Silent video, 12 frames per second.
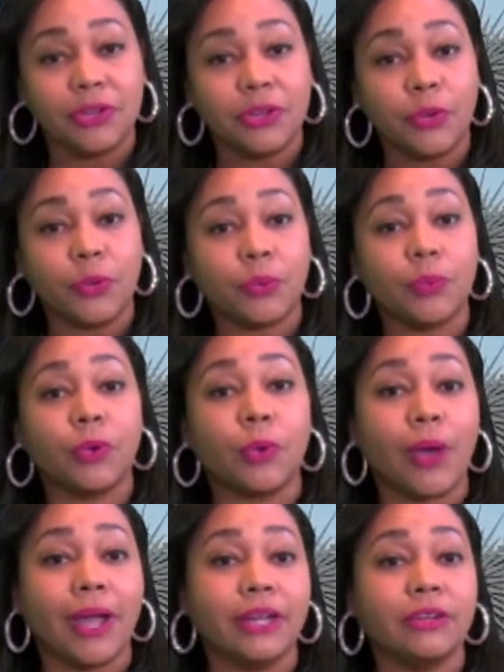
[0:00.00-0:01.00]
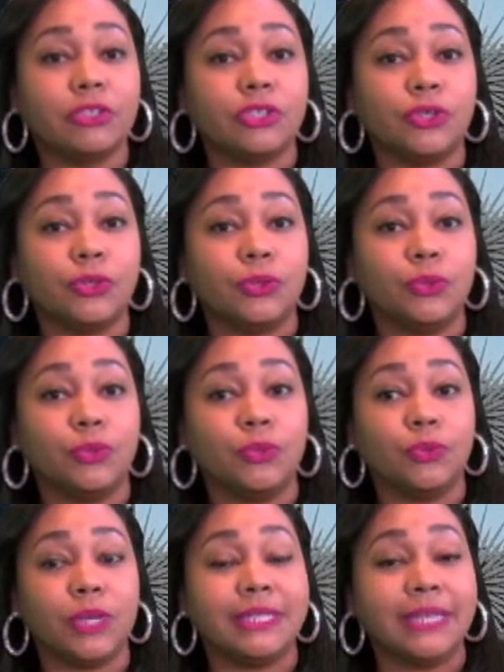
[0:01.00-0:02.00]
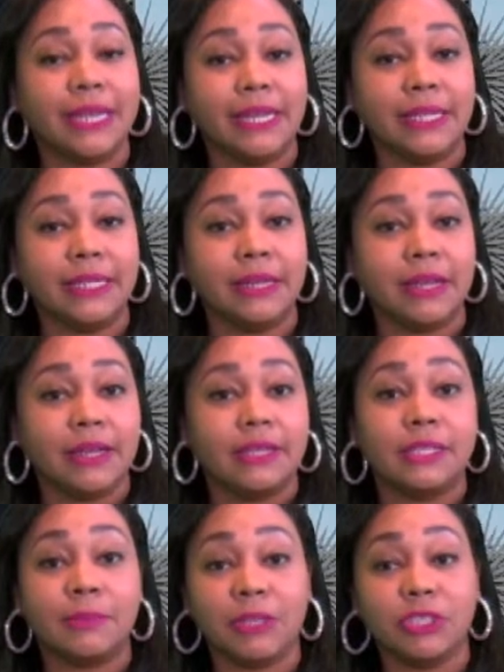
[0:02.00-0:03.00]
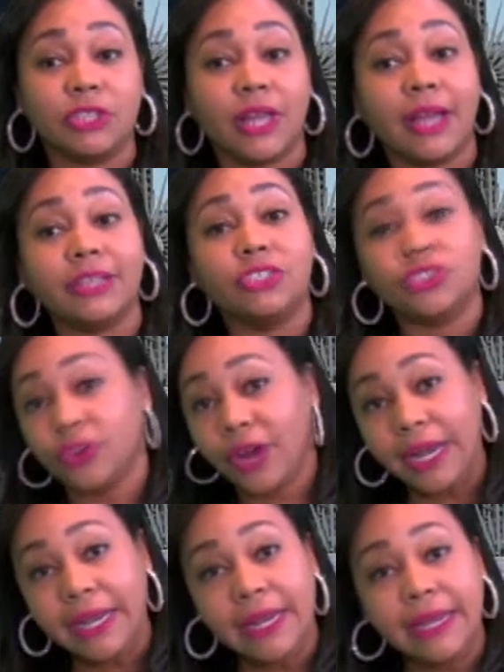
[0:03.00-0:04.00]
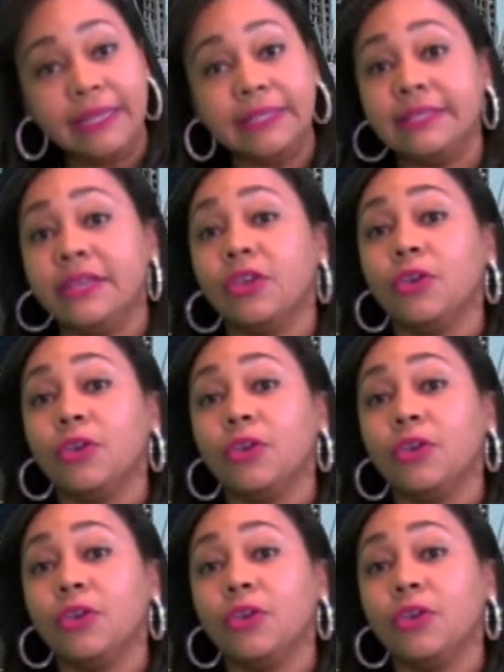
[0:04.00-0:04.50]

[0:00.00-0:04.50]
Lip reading: You know, we're required to attend specialized trainings.